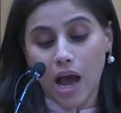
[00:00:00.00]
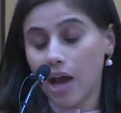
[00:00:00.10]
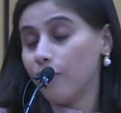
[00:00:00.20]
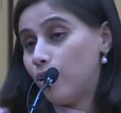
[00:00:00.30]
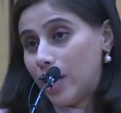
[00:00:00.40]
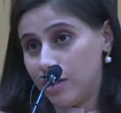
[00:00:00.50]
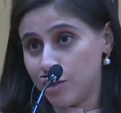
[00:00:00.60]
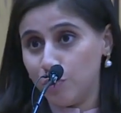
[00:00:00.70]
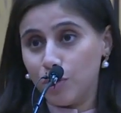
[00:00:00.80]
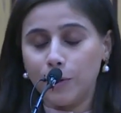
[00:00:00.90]
I have read
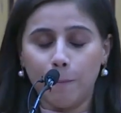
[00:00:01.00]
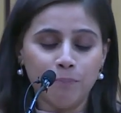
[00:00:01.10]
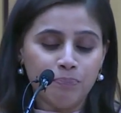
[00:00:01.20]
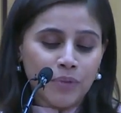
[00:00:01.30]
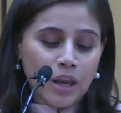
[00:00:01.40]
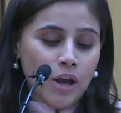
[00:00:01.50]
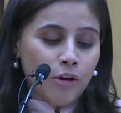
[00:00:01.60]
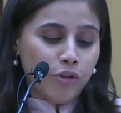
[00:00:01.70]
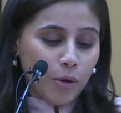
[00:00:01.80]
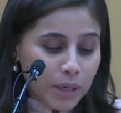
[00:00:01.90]
this book.
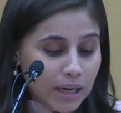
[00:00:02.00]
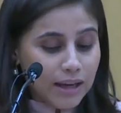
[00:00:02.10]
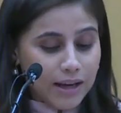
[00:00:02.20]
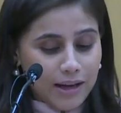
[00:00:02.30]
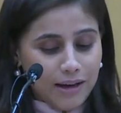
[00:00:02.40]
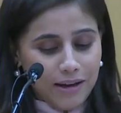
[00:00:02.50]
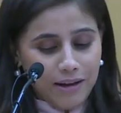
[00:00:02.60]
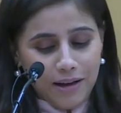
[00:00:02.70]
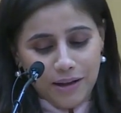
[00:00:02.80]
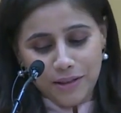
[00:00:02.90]
For me,
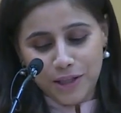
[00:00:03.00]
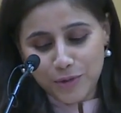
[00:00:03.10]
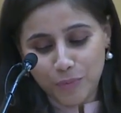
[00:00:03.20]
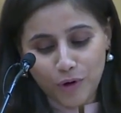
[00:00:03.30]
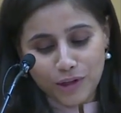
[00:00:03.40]
this book